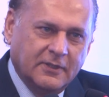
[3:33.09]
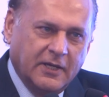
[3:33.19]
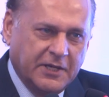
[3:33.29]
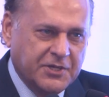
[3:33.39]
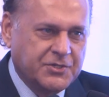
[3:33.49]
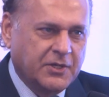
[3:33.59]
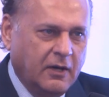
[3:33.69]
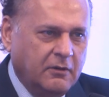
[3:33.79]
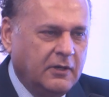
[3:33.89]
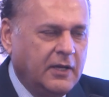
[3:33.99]
It is
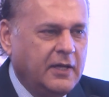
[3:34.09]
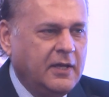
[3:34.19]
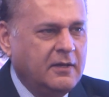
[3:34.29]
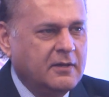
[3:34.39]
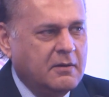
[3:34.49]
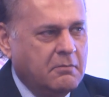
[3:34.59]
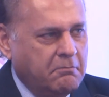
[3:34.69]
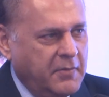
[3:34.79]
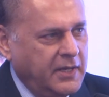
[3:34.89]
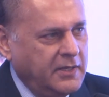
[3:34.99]
only
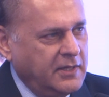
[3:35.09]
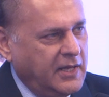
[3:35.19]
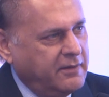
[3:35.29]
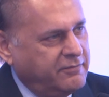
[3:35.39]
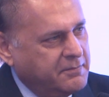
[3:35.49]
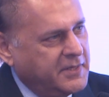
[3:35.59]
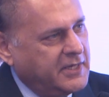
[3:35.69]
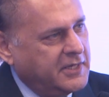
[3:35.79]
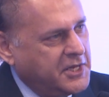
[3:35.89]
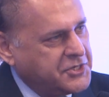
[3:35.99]
men and women
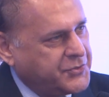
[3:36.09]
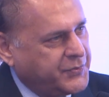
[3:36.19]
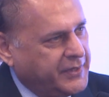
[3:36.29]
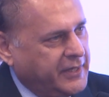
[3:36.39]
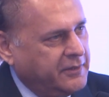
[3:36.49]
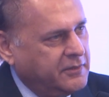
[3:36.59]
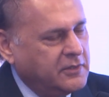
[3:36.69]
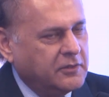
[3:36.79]
in history